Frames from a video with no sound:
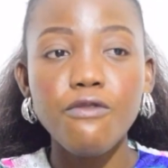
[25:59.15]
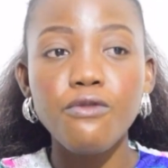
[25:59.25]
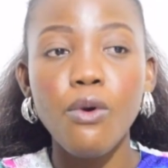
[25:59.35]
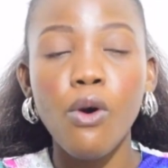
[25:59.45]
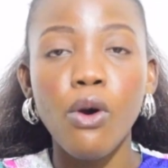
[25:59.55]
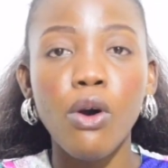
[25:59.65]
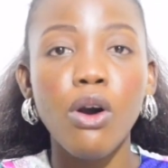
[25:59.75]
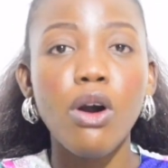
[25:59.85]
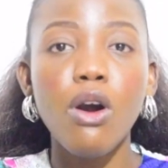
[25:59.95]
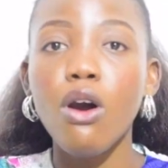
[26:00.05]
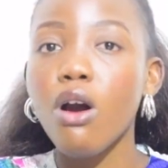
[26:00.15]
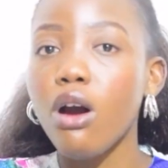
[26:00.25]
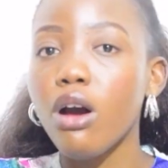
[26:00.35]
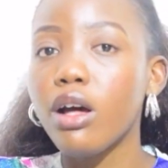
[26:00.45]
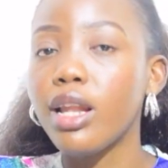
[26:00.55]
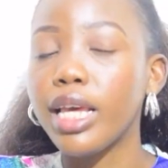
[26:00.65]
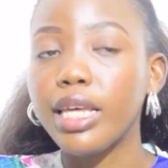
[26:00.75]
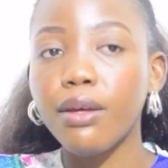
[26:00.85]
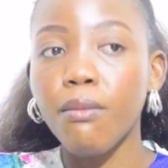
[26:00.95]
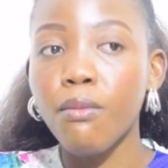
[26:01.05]
for like
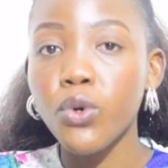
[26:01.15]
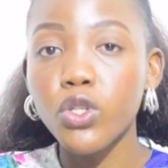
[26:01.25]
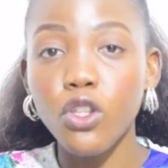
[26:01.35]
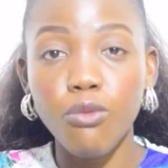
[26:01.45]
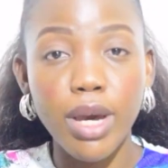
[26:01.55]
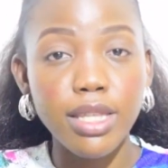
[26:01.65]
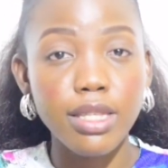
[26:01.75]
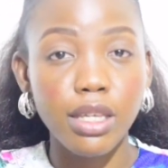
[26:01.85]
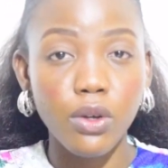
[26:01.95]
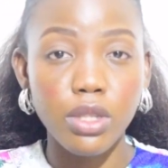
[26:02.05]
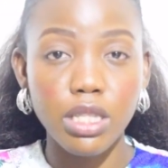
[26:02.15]
most of my second